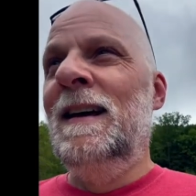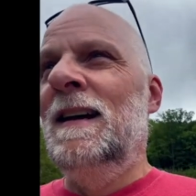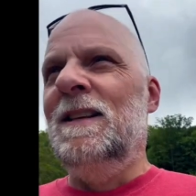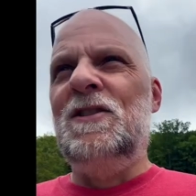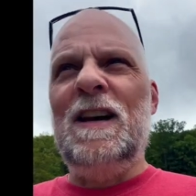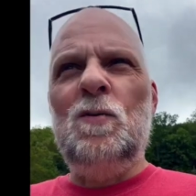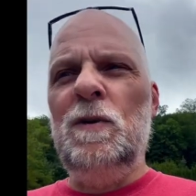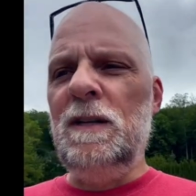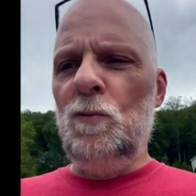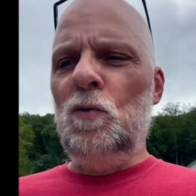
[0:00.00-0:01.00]
Unless you got a
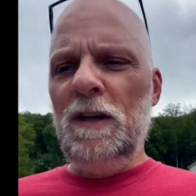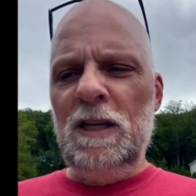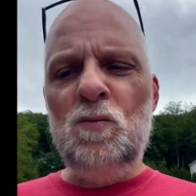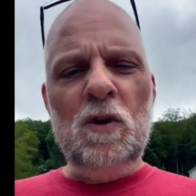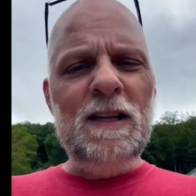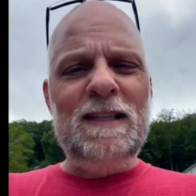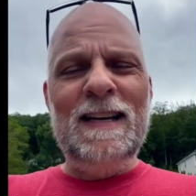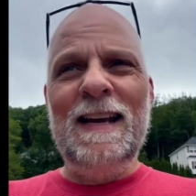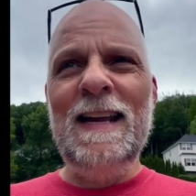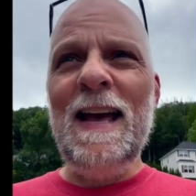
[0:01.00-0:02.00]
really, really, really
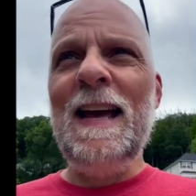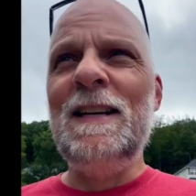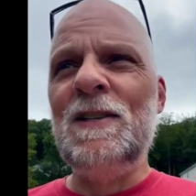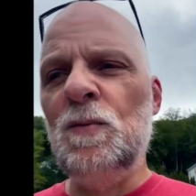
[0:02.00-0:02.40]
tiny ass,